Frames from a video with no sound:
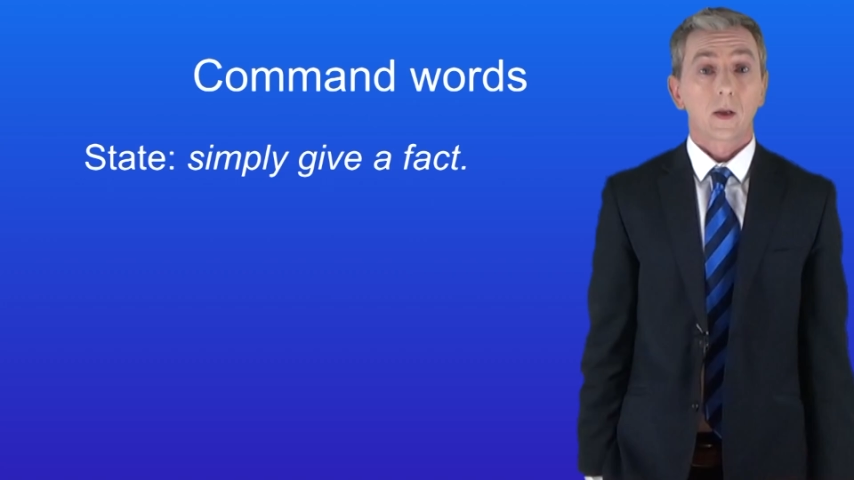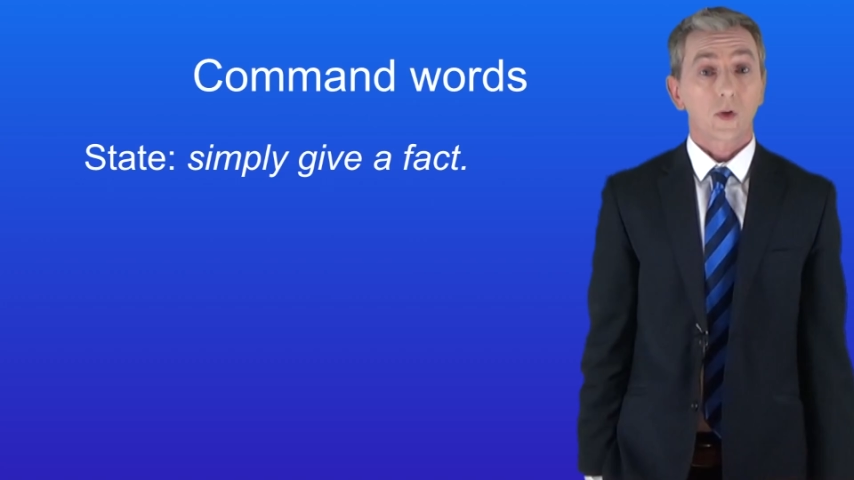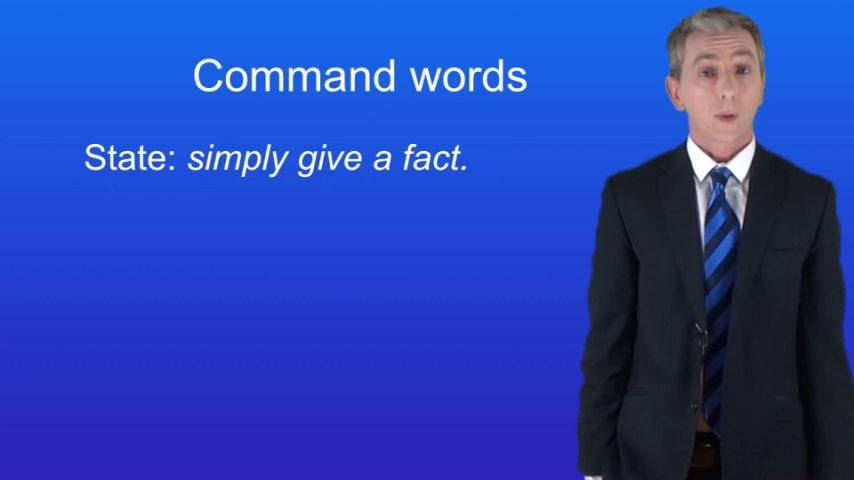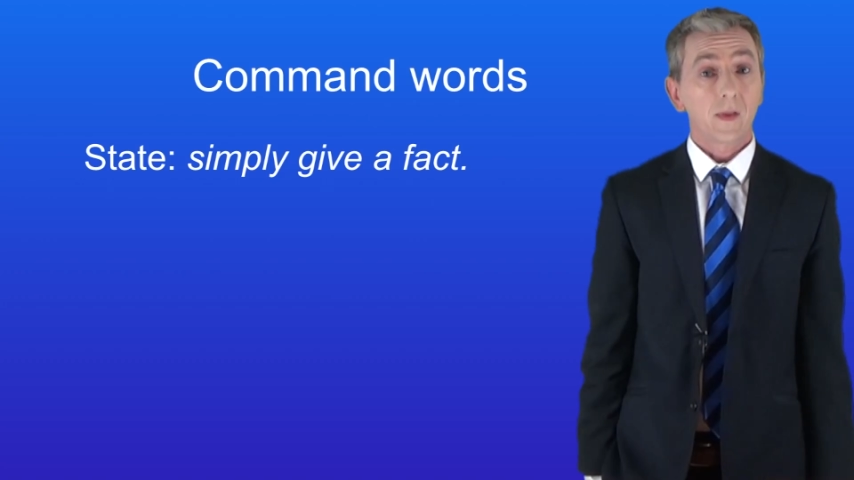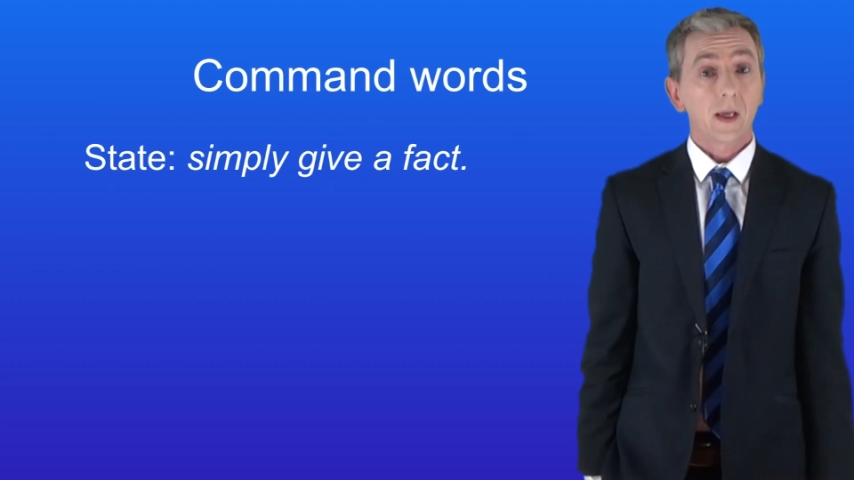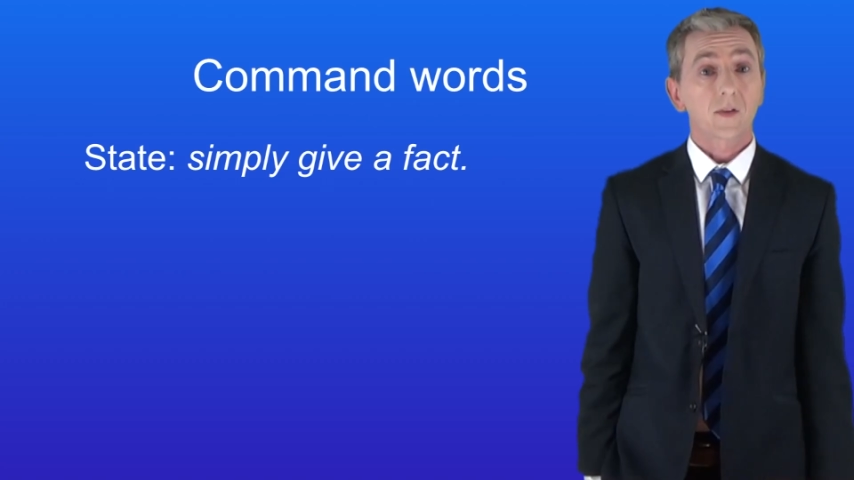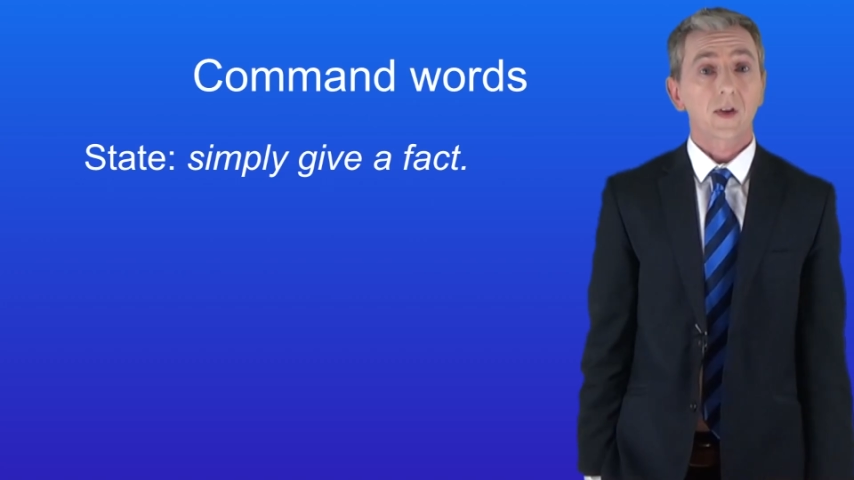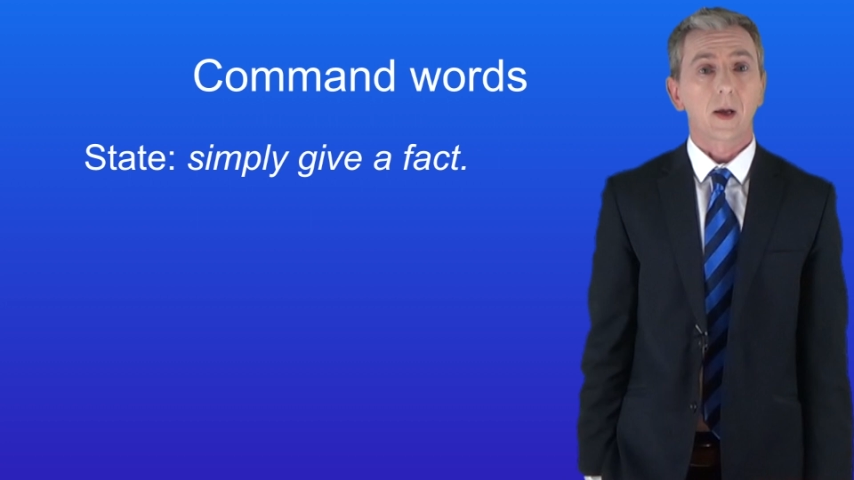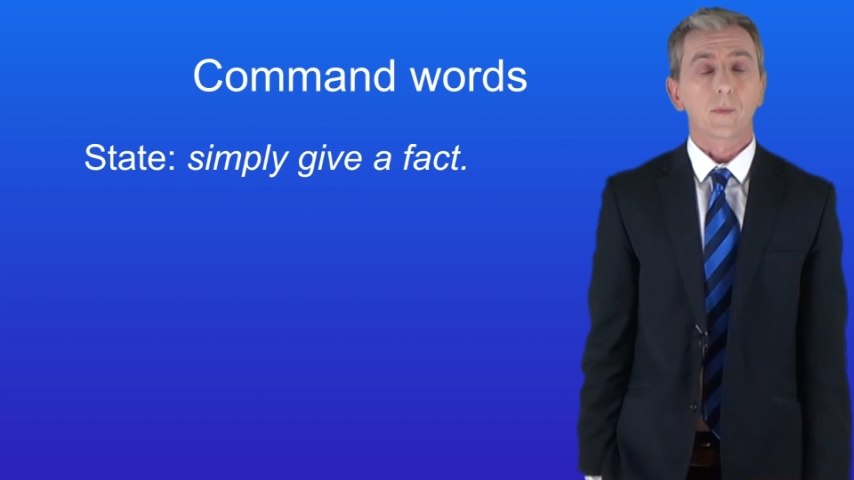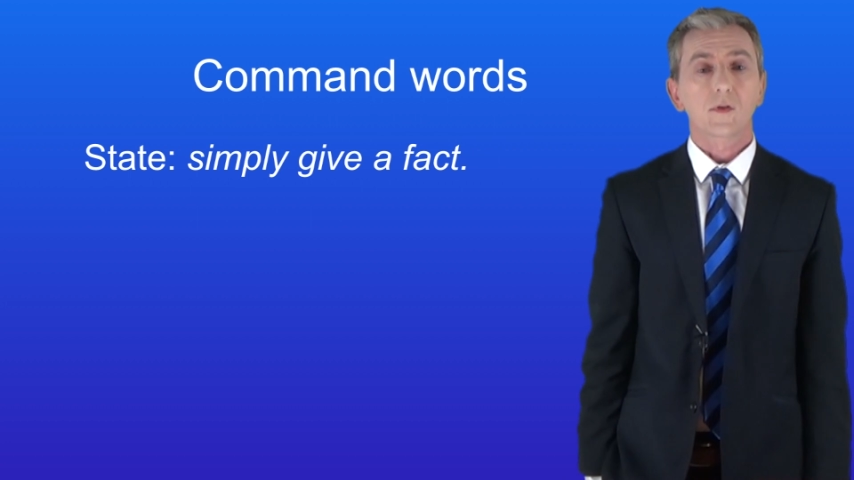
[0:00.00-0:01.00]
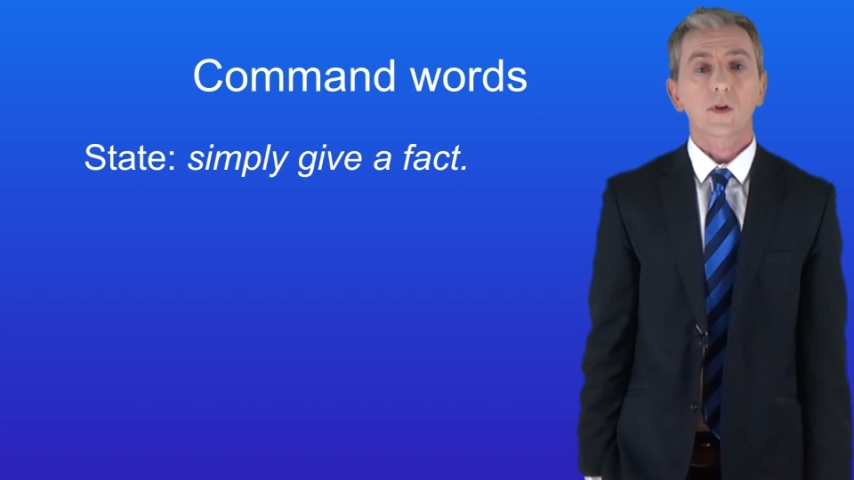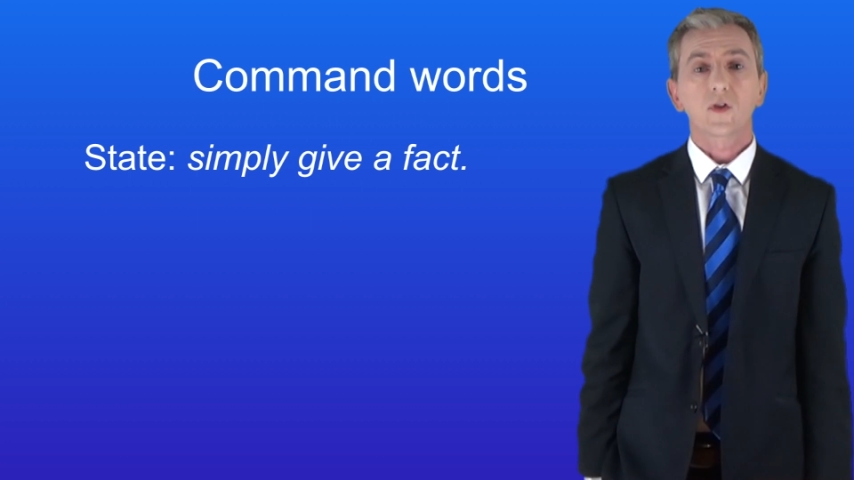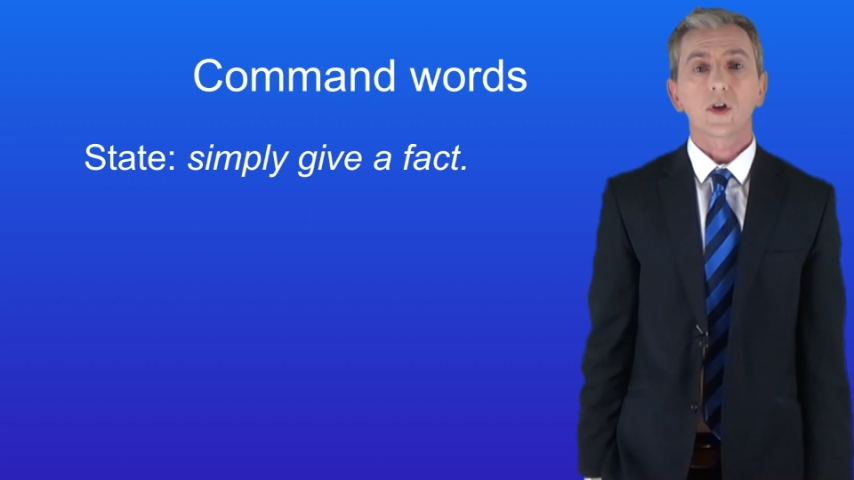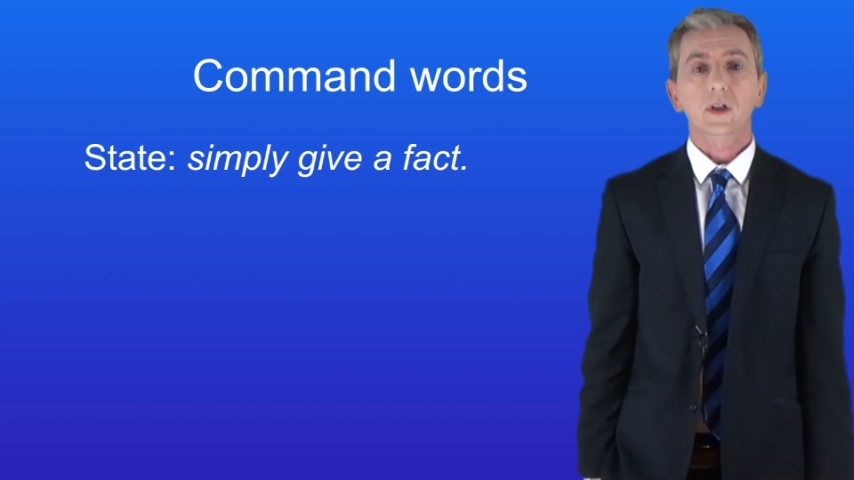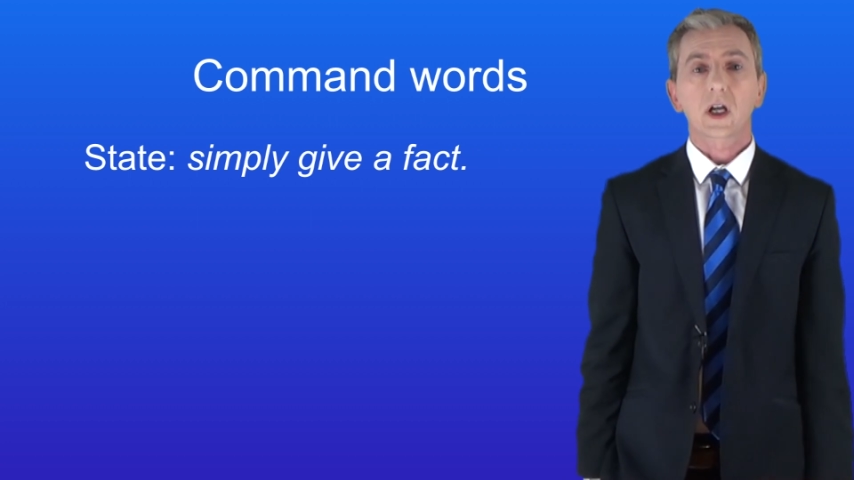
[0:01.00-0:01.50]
So in the exams, there are certain